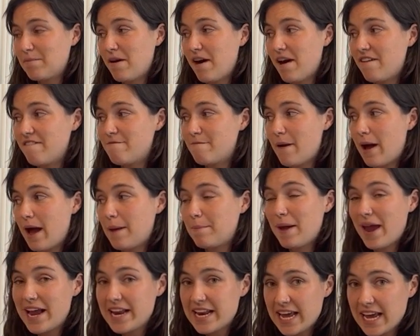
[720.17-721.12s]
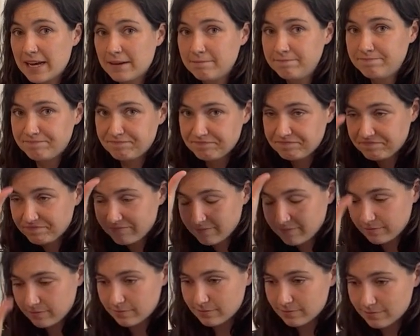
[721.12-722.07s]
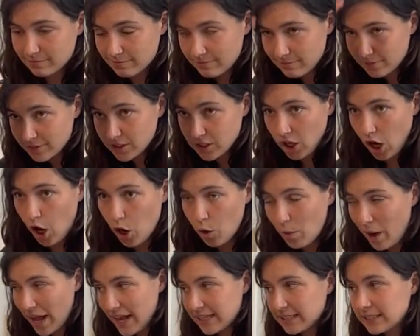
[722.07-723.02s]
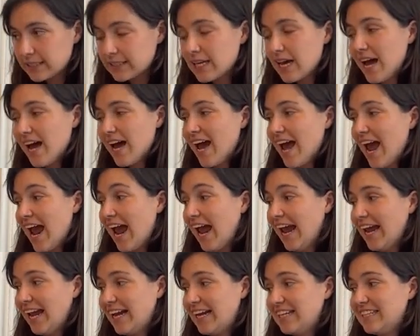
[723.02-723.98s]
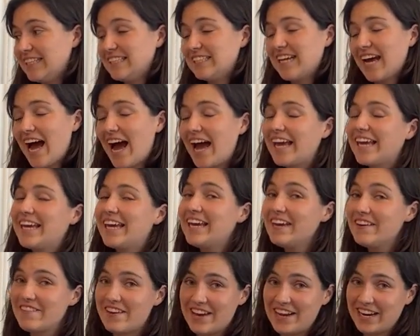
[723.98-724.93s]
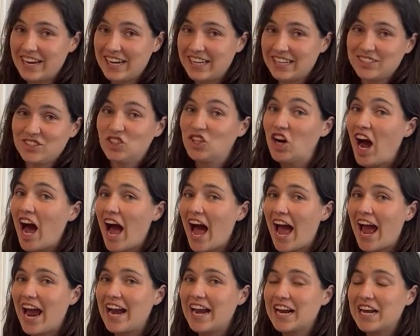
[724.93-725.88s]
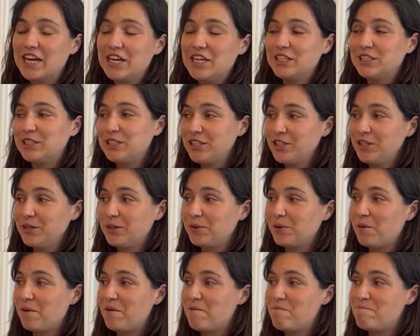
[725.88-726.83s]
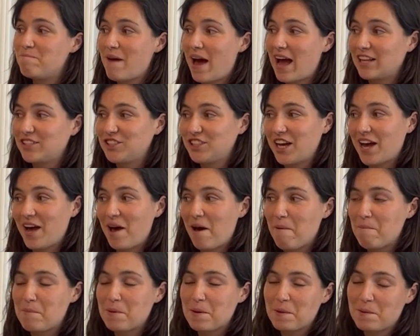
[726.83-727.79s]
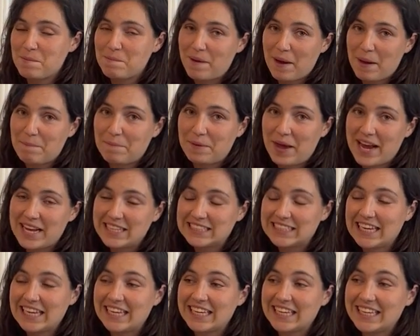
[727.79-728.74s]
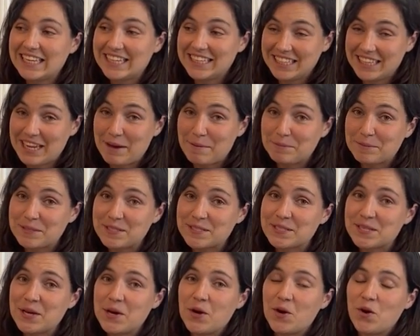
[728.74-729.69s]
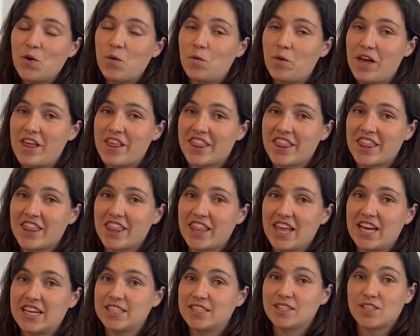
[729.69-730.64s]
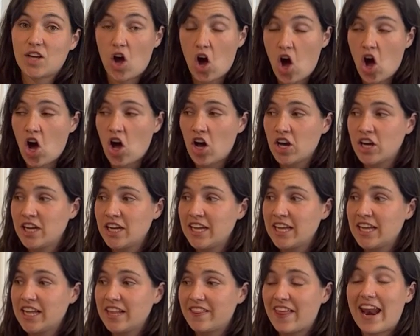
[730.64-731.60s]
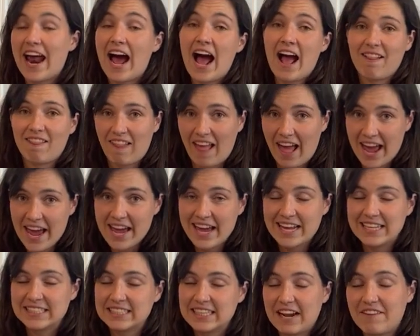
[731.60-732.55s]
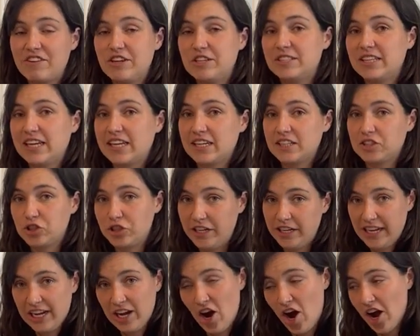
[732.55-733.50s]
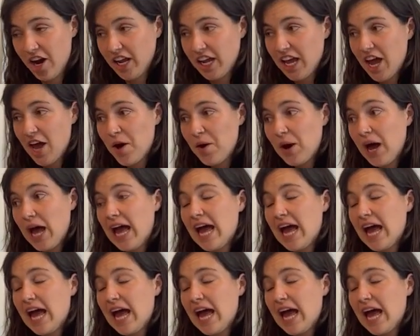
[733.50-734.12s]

of my painting, tallways, and I even tried to match up my painting clips with a song that I like instead of using a trending audio.